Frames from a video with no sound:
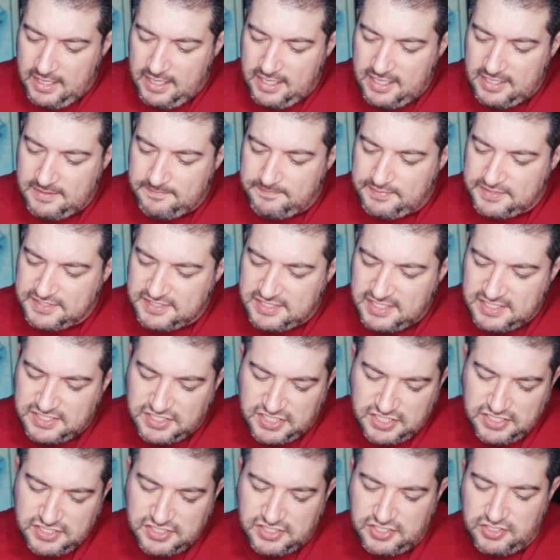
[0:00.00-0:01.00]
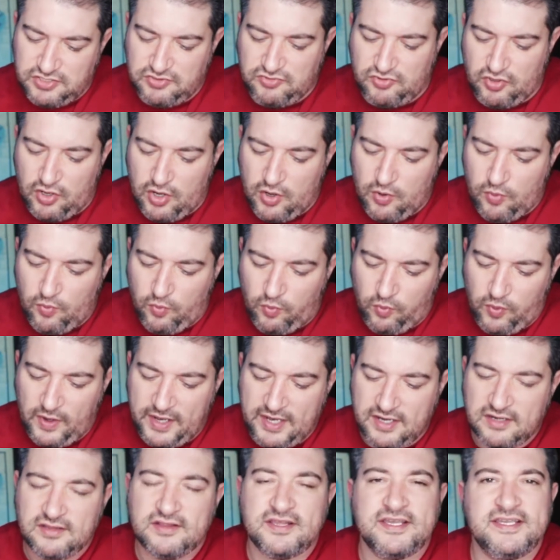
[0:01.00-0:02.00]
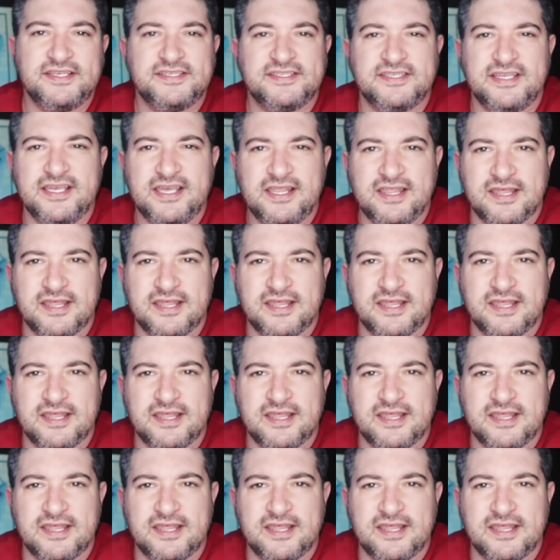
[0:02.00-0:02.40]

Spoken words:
in positions you'd rarely see